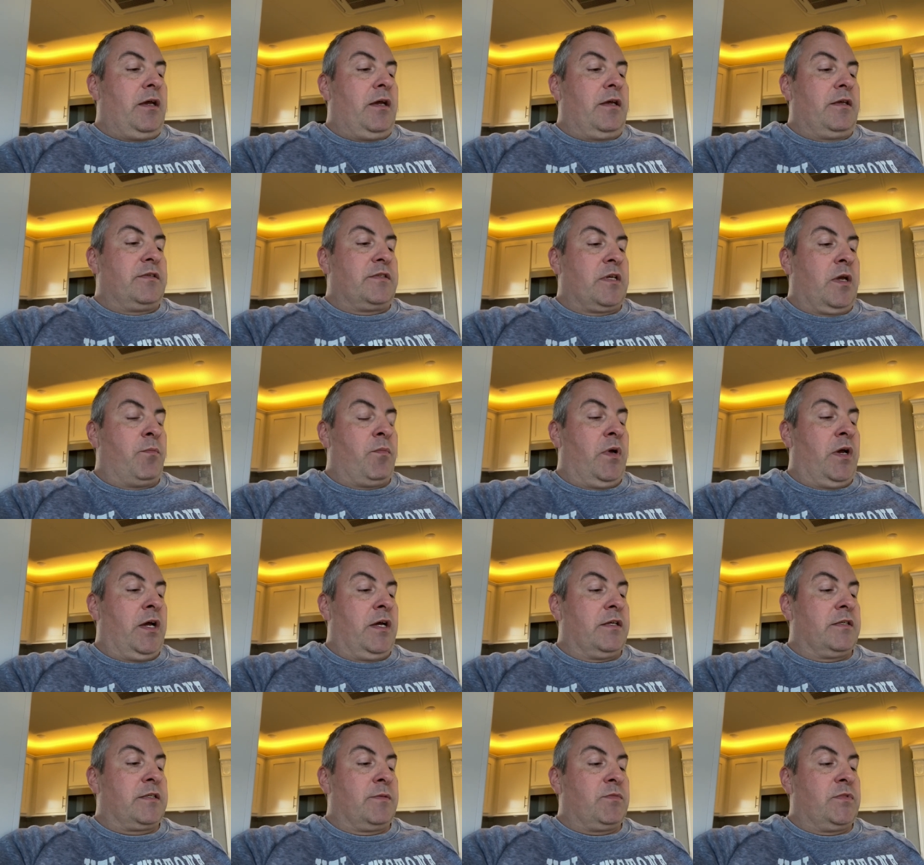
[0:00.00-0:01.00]
Some,
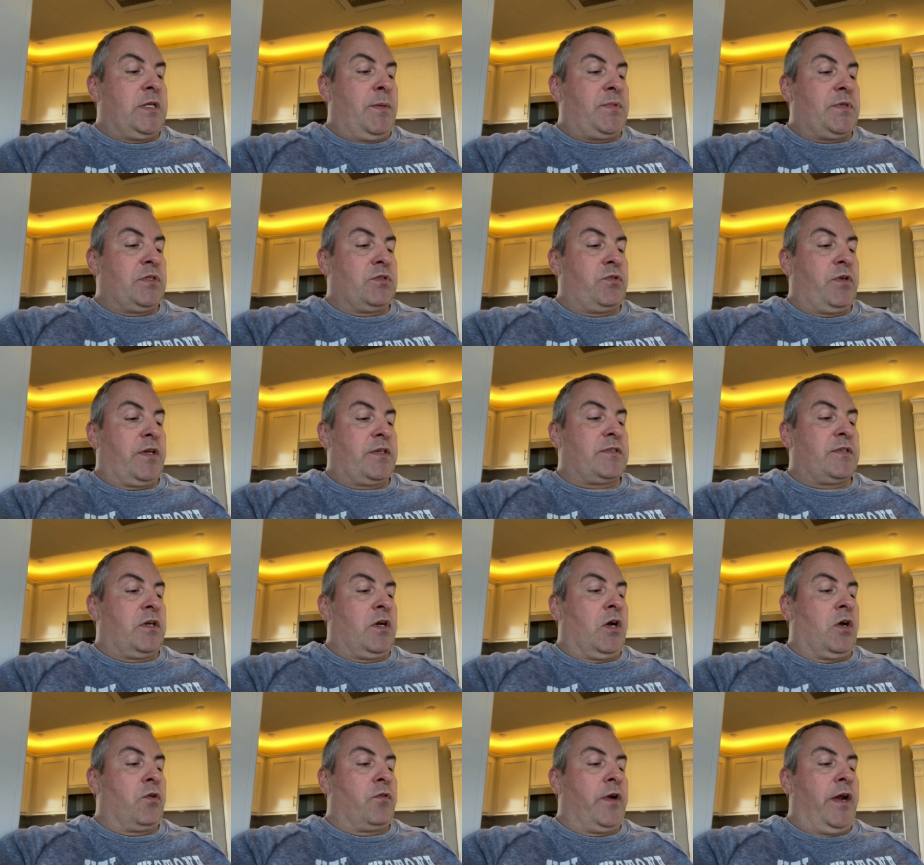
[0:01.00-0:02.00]
uh, some tips and tricks
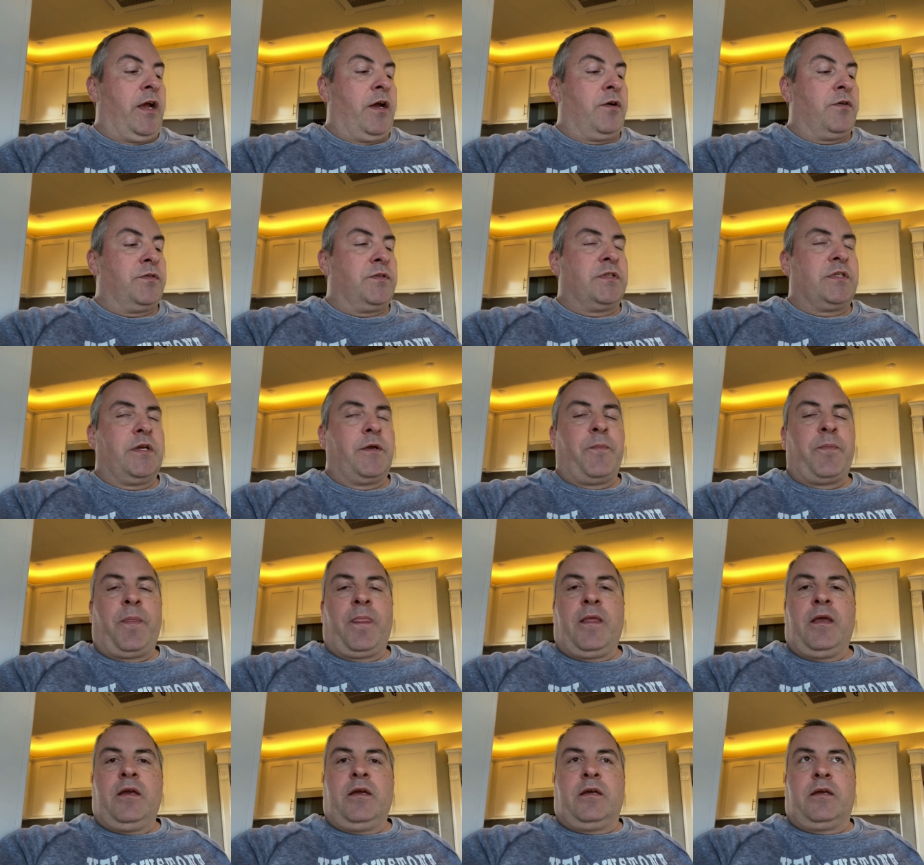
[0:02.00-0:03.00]
around
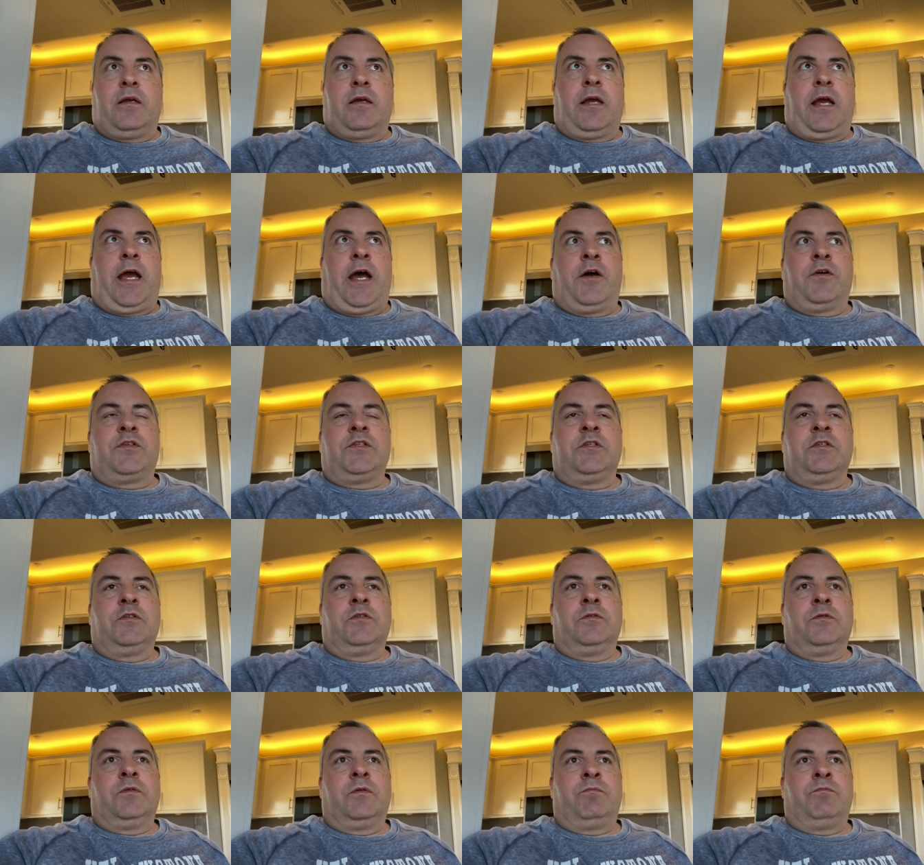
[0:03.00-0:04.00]
how
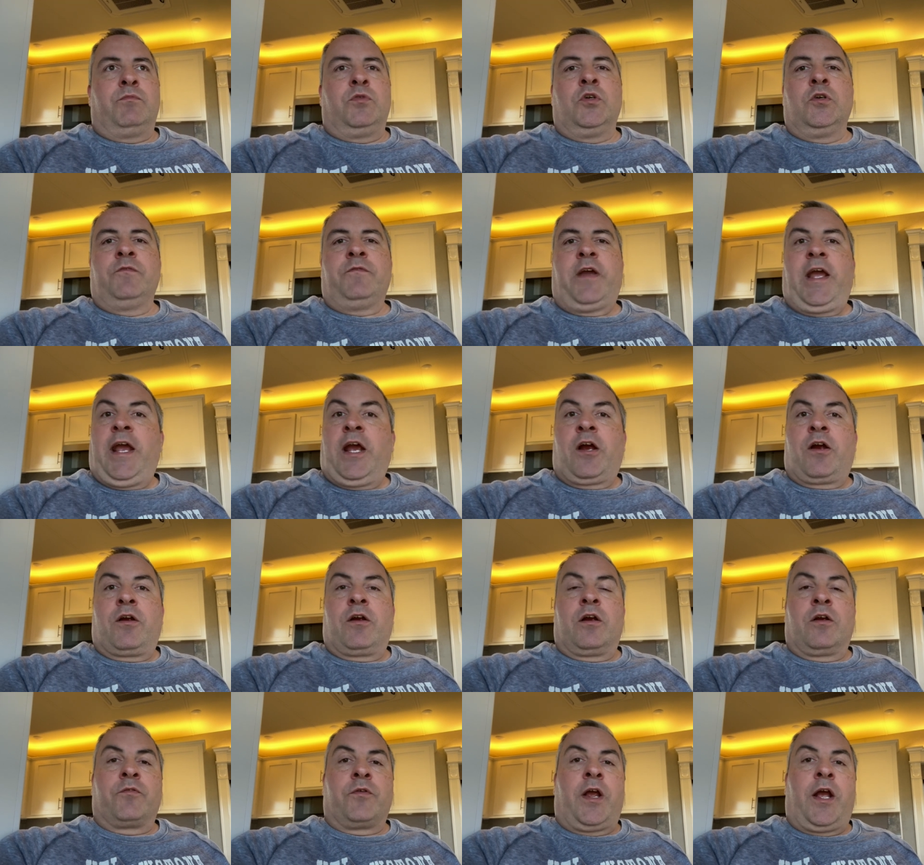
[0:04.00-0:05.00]
to move air
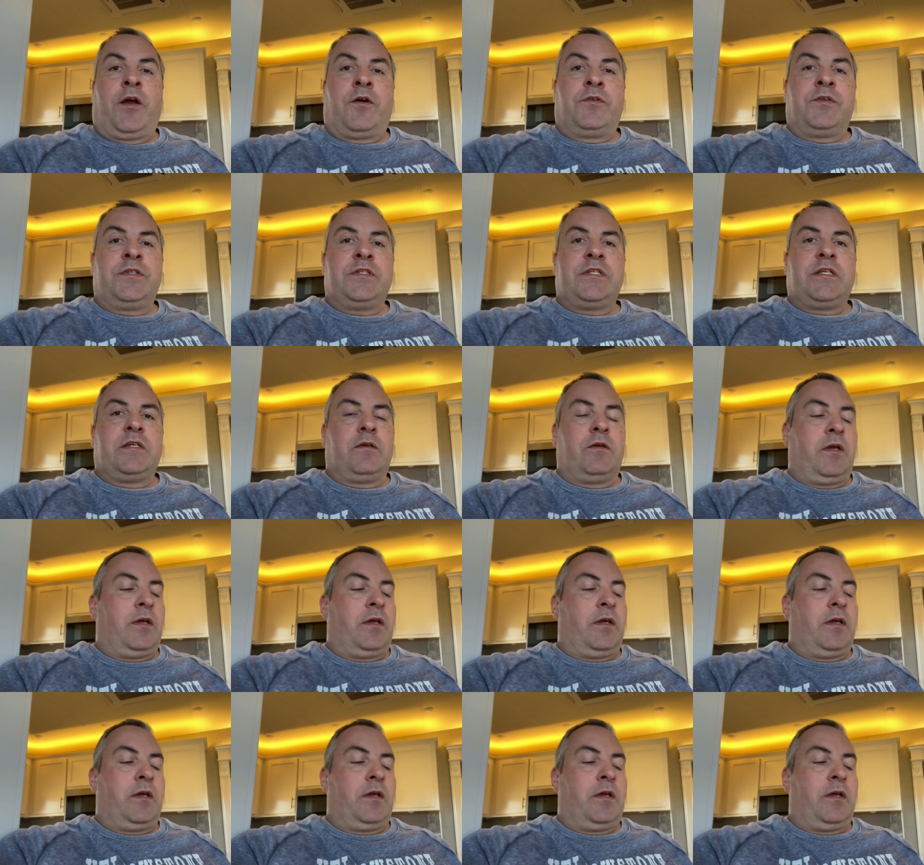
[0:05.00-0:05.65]
around,